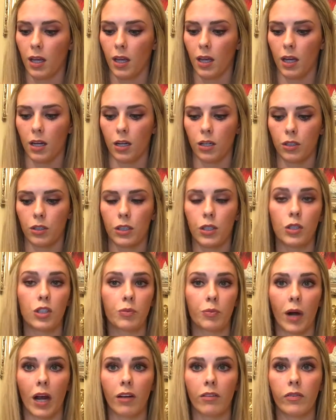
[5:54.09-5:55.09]
It includes
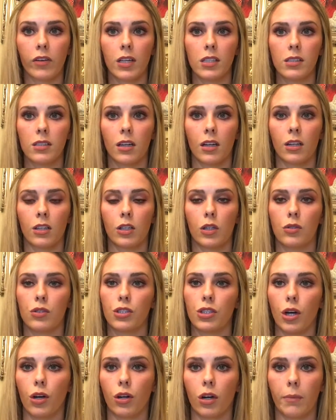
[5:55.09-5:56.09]
breakfast, it includes
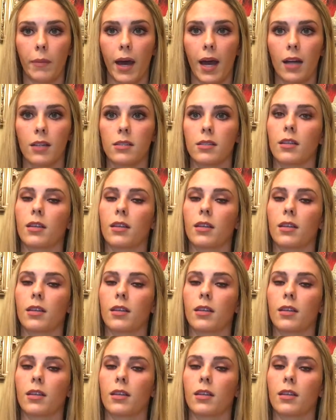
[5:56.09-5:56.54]
yoga mats,